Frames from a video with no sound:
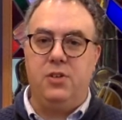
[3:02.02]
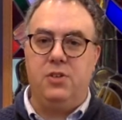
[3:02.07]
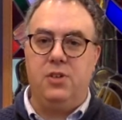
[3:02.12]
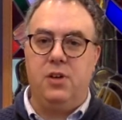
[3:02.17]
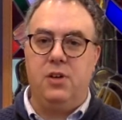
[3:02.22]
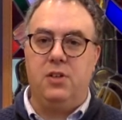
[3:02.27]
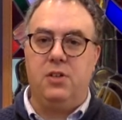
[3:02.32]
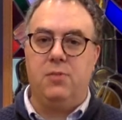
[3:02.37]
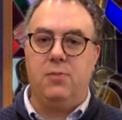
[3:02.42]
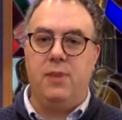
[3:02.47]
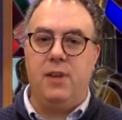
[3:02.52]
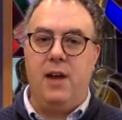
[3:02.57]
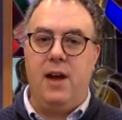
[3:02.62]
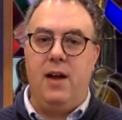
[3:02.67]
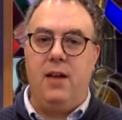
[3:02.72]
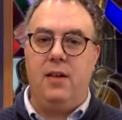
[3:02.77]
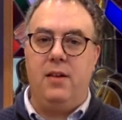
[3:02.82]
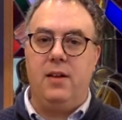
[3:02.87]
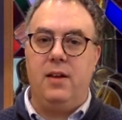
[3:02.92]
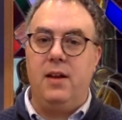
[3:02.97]
onto
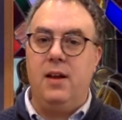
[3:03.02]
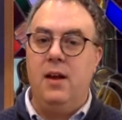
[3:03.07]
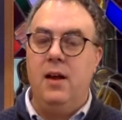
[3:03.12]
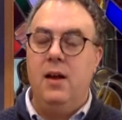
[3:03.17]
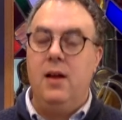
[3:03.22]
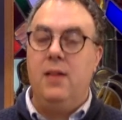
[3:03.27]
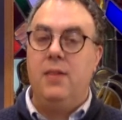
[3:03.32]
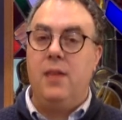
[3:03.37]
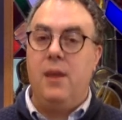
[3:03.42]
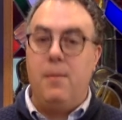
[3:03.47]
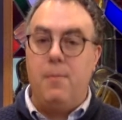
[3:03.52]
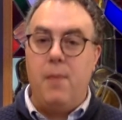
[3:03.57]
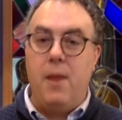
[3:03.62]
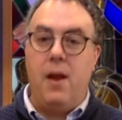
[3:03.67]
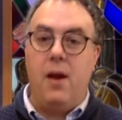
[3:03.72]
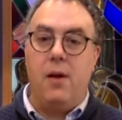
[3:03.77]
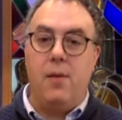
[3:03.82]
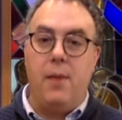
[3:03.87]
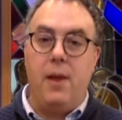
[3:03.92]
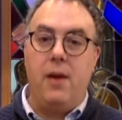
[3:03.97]
reality that may
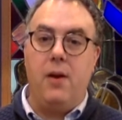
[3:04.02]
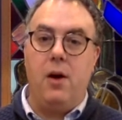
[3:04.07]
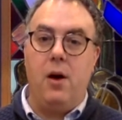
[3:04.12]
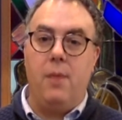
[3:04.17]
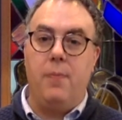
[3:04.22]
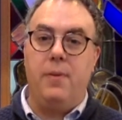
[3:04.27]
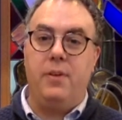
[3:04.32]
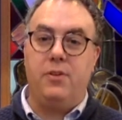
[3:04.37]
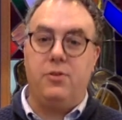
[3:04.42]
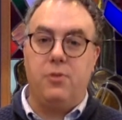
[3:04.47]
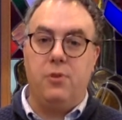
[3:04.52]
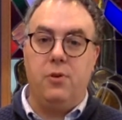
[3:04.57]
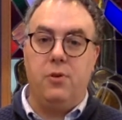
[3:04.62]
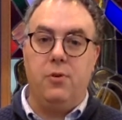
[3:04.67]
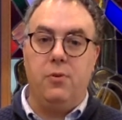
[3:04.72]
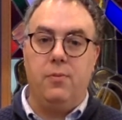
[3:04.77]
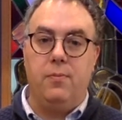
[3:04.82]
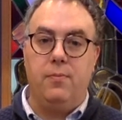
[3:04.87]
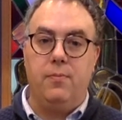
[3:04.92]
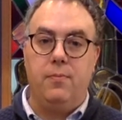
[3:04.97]
or may not be true.